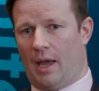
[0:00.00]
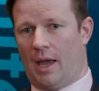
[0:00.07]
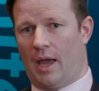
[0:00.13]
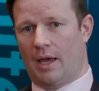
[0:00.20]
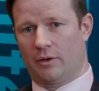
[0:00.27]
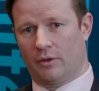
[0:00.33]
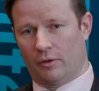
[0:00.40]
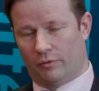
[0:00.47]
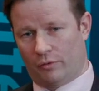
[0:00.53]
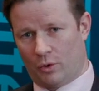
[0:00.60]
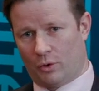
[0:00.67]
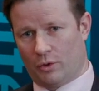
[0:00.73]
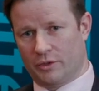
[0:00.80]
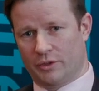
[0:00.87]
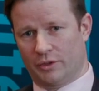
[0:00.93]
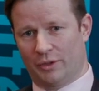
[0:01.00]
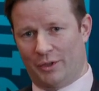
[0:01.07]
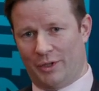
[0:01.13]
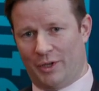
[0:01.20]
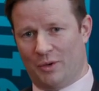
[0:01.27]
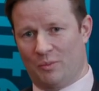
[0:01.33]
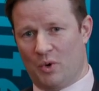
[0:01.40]
And of
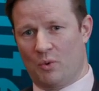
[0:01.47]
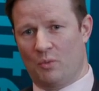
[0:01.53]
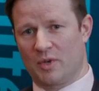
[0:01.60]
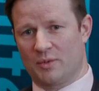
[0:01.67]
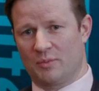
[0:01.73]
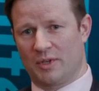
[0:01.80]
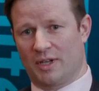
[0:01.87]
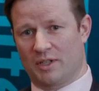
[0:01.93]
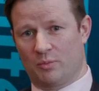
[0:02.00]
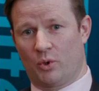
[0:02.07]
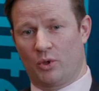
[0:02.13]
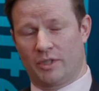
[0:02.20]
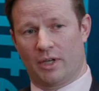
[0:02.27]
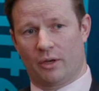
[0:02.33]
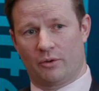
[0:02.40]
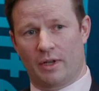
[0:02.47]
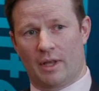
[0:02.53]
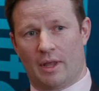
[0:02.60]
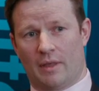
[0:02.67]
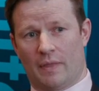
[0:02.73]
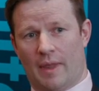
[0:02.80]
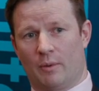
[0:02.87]
course, it would be remiss of me not to point out
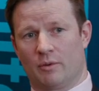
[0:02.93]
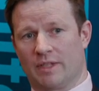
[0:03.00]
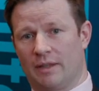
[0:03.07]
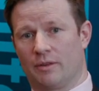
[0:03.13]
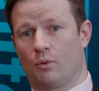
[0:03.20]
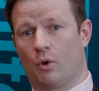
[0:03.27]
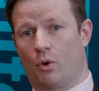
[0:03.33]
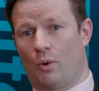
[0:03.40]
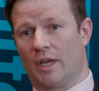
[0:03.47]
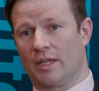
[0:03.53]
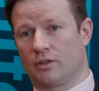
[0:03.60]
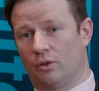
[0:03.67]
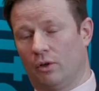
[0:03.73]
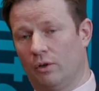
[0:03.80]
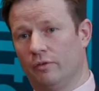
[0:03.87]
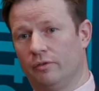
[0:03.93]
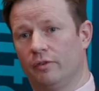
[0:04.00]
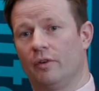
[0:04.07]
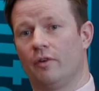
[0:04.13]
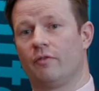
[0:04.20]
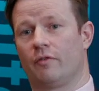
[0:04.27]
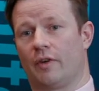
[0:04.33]
that was at the request of
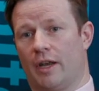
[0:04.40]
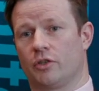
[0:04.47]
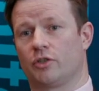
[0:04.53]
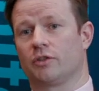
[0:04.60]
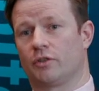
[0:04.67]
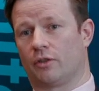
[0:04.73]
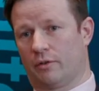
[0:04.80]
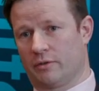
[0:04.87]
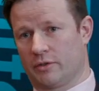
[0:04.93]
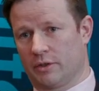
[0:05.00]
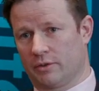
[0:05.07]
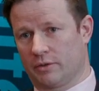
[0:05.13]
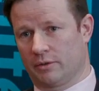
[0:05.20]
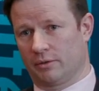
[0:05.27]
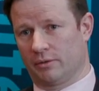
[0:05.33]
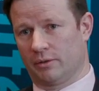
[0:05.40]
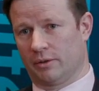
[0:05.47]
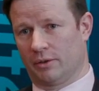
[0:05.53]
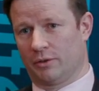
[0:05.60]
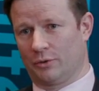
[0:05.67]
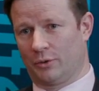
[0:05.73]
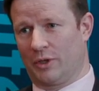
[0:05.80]
financial services.
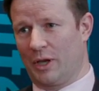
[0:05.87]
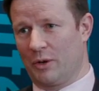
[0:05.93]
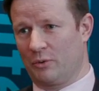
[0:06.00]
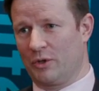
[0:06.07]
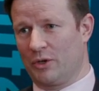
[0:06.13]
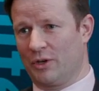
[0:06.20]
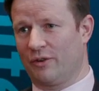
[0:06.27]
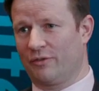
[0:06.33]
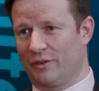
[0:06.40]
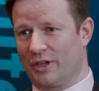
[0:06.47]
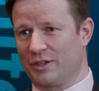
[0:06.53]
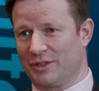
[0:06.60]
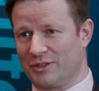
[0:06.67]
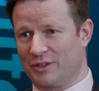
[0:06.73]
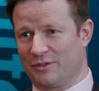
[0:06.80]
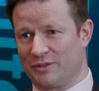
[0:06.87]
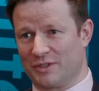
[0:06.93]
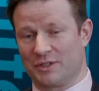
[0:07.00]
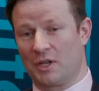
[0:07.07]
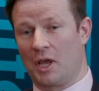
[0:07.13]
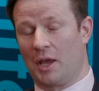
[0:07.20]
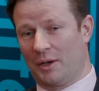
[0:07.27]
So again, when you hear financial
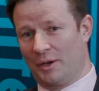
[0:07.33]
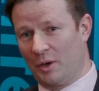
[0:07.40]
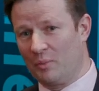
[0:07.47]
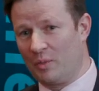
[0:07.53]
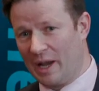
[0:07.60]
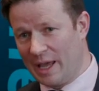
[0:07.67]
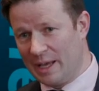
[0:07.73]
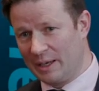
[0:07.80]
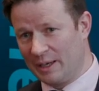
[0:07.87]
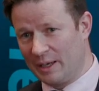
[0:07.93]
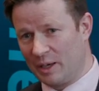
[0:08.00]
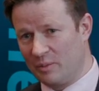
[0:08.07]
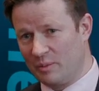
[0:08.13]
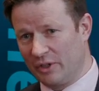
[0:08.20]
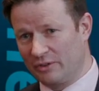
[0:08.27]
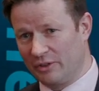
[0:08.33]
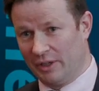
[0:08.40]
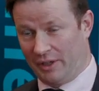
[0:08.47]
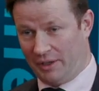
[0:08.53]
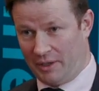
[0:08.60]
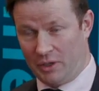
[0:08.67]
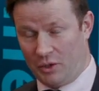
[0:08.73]
services complain a little bit,
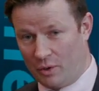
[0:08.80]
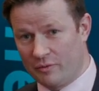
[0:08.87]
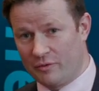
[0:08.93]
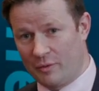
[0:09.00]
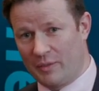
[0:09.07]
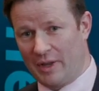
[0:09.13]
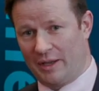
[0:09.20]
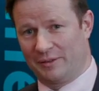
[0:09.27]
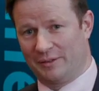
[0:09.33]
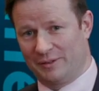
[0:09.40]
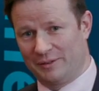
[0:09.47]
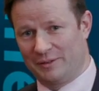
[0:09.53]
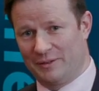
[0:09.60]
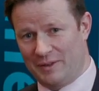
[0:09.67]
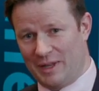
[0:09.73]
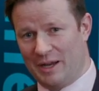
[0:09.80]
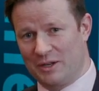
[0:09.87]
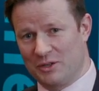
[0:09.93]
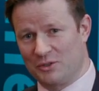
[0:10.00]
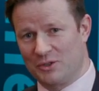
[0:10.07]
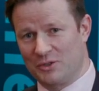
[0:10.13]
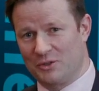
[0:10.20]
and I come from that
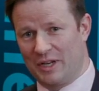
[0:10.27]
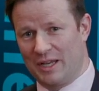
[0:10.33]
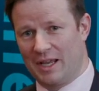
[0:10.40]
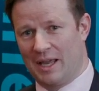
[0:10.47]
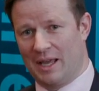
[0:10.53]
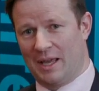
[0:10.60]
industry,